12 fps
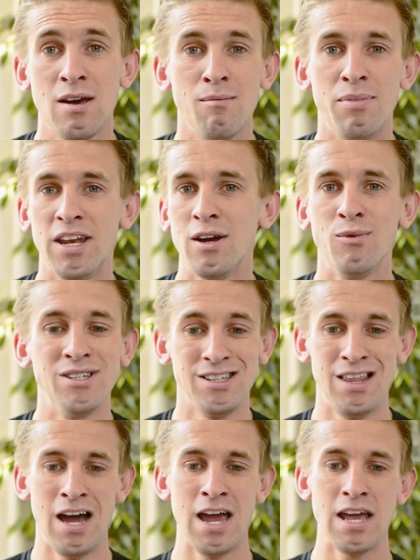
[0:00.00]
but it was
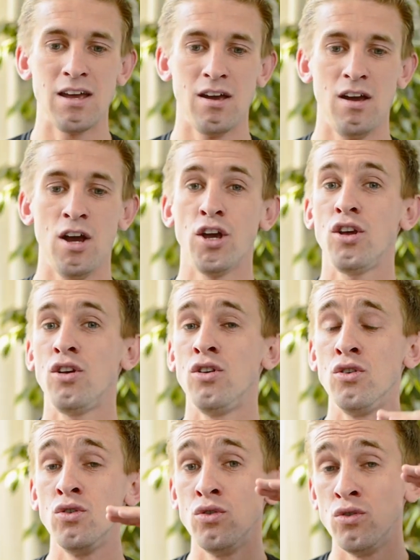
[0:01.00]
like a
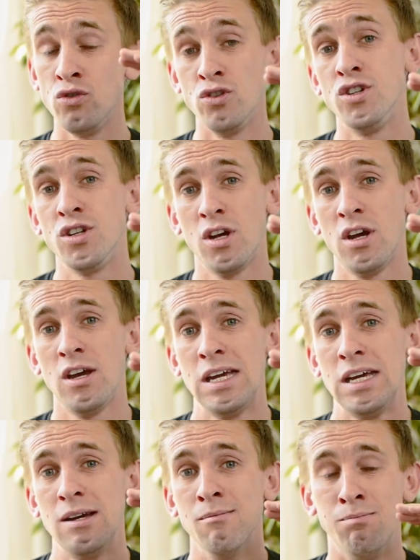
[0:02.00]
huge
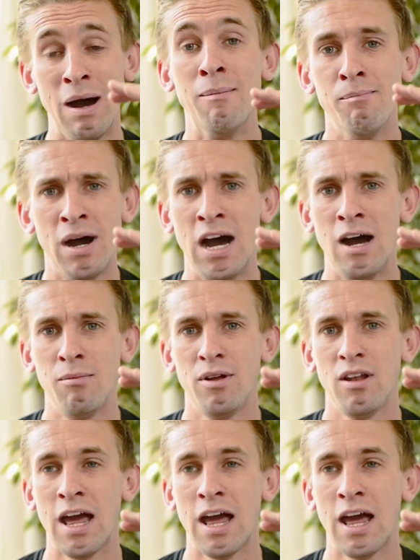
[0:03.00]
bump up.